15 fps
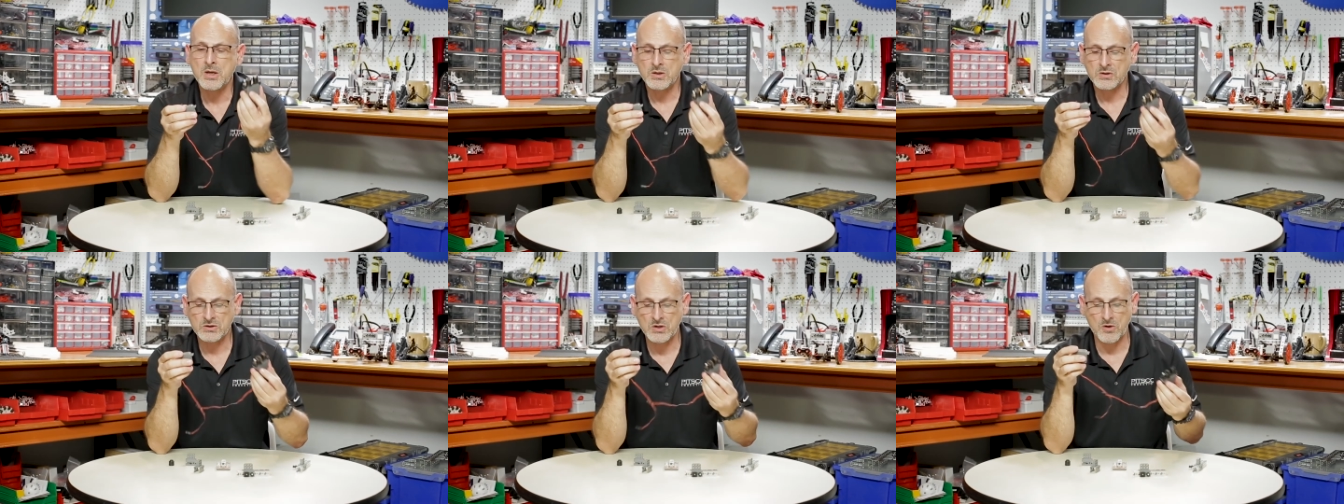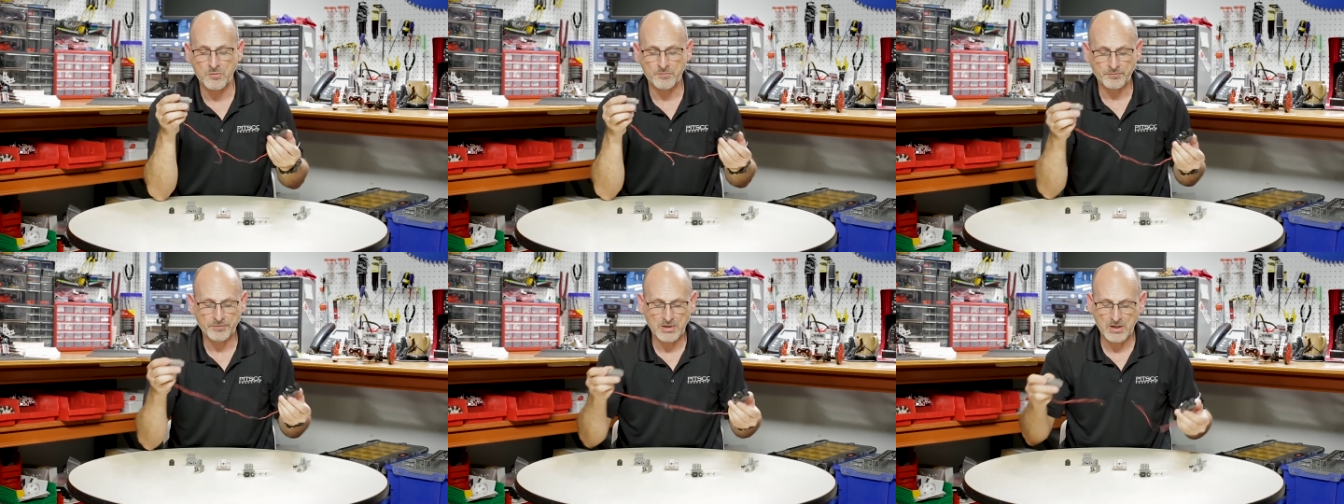
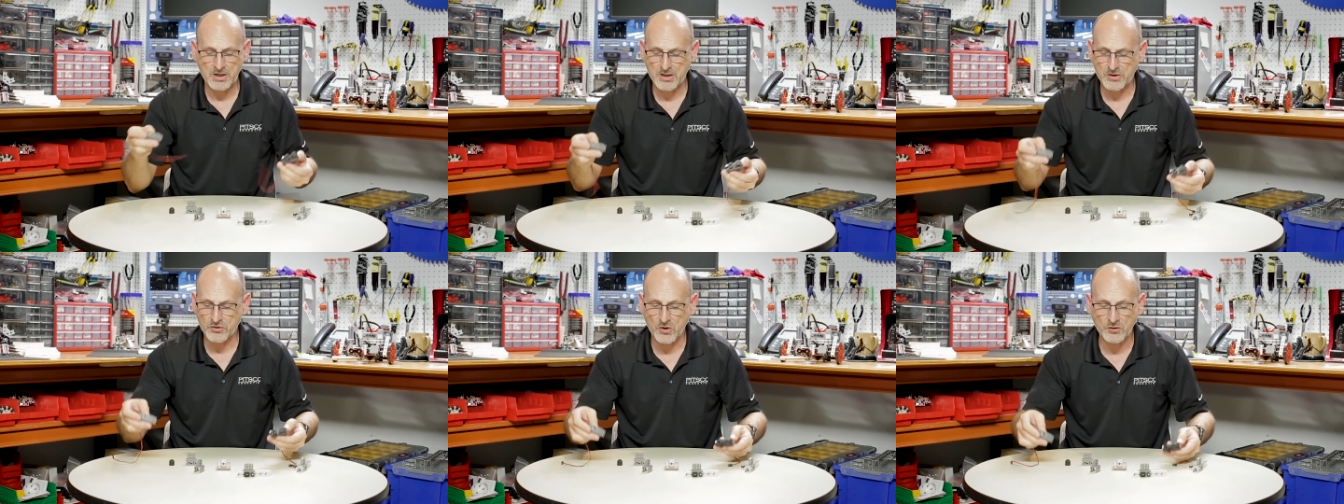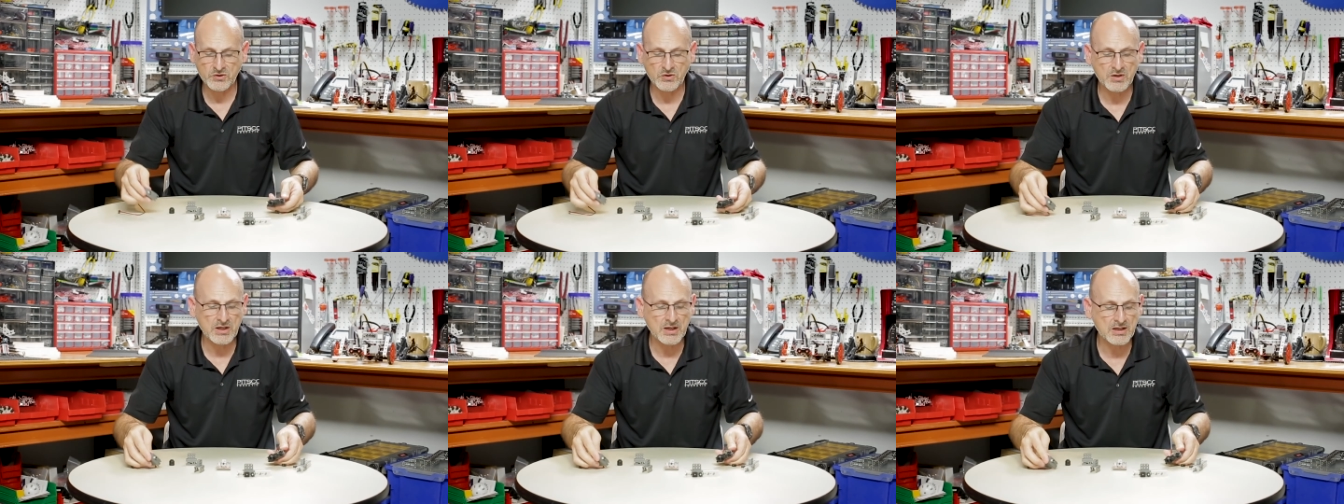So
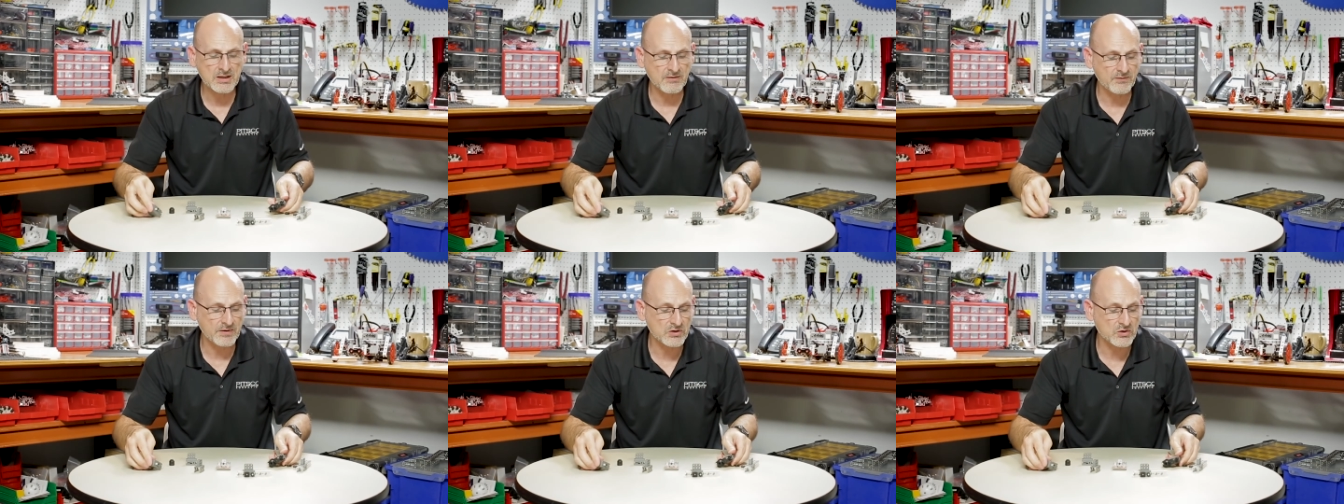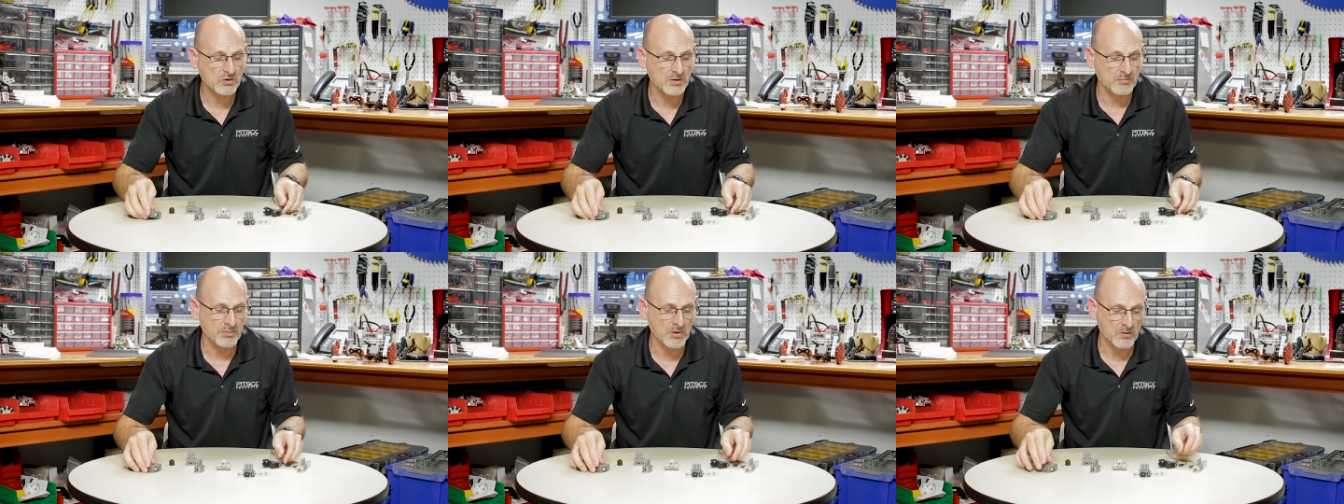those are the
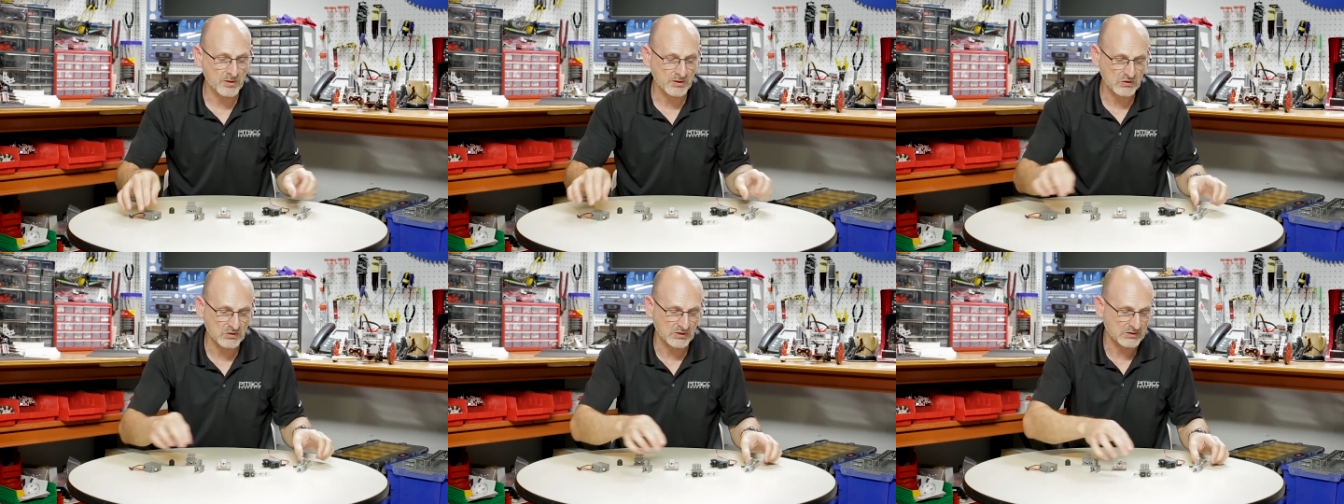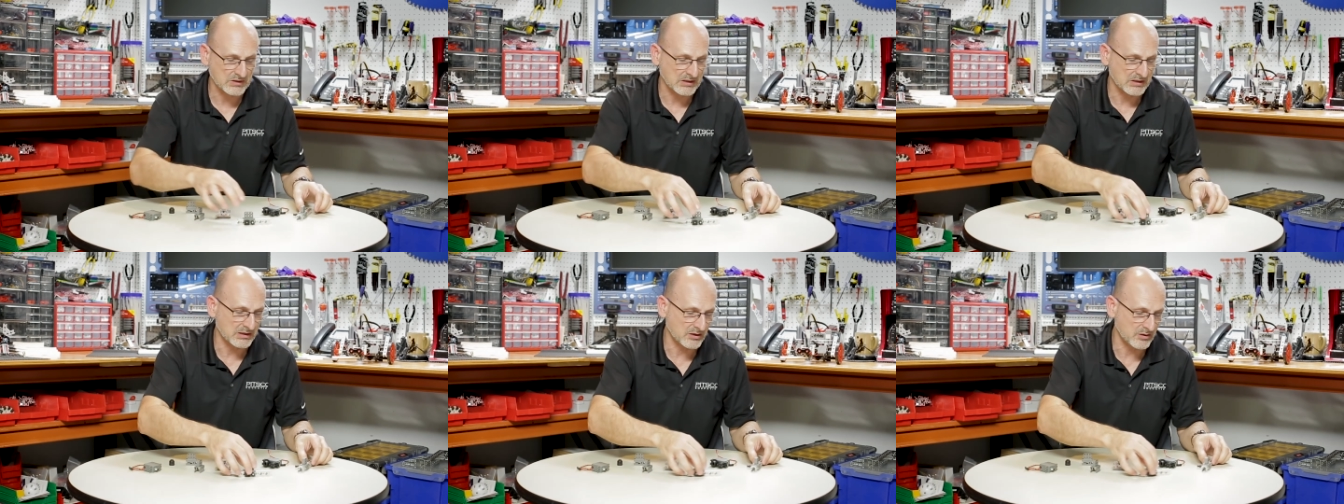individual components, just
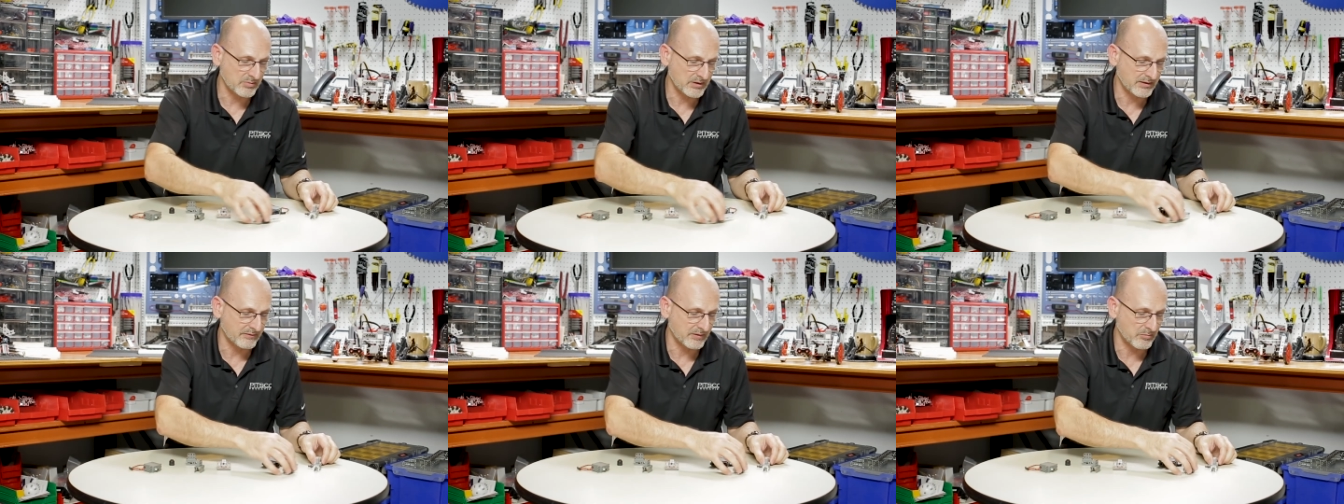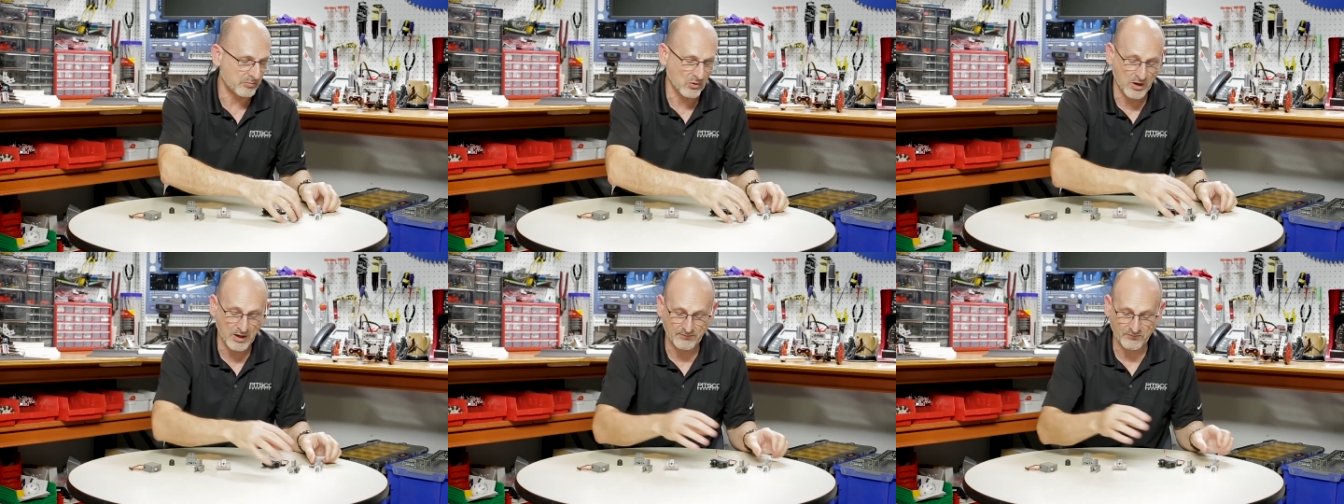in a little bit of a
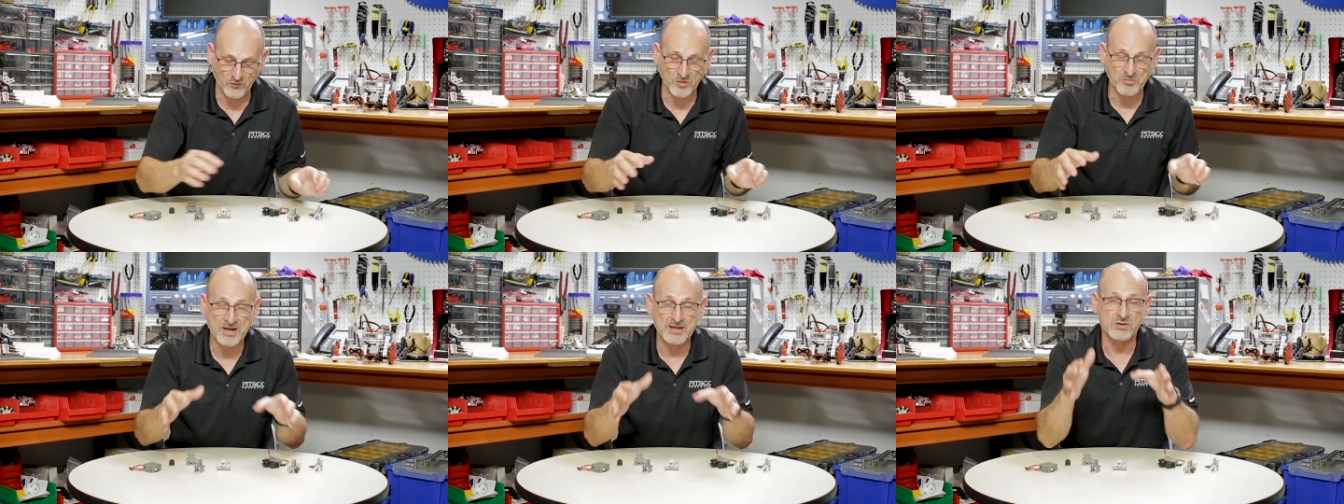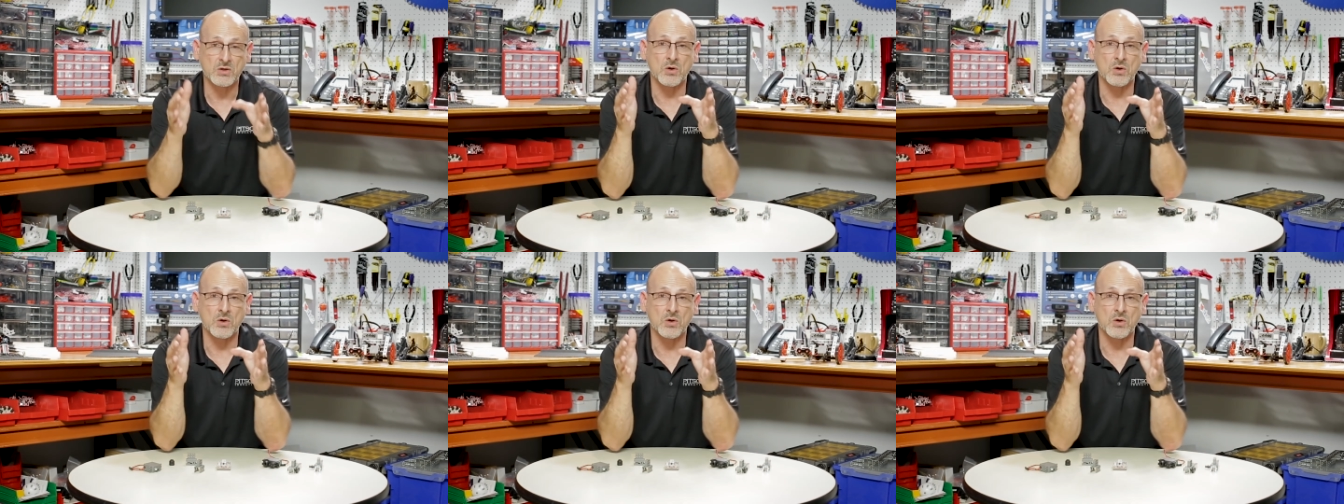broad format.